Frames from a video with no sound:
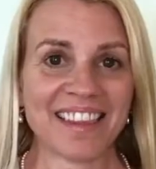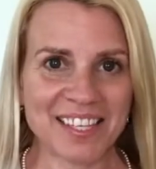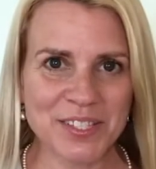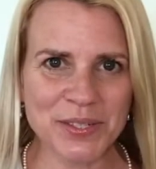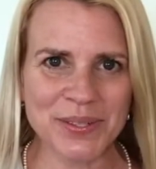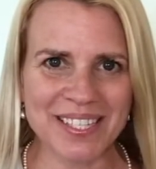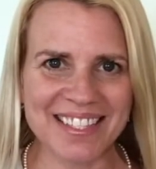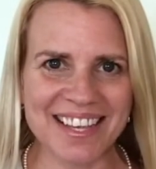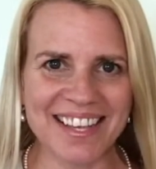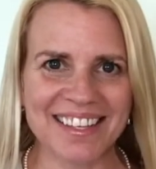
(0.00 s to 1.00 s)
Thanks,
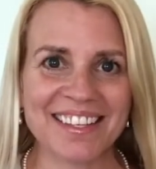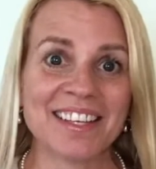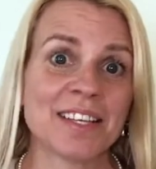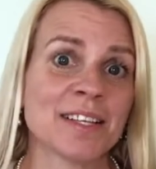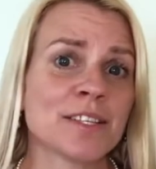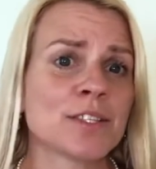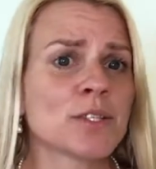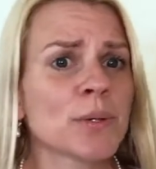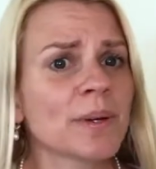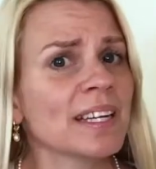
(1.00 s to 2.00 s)
Teresa.
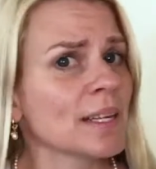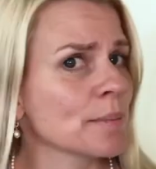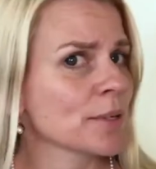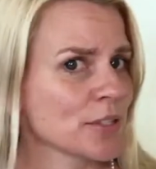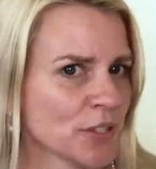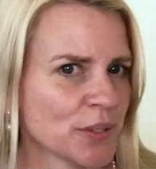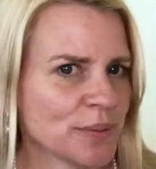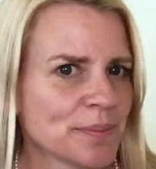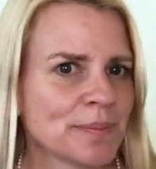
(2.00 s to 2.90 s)
Story number 2.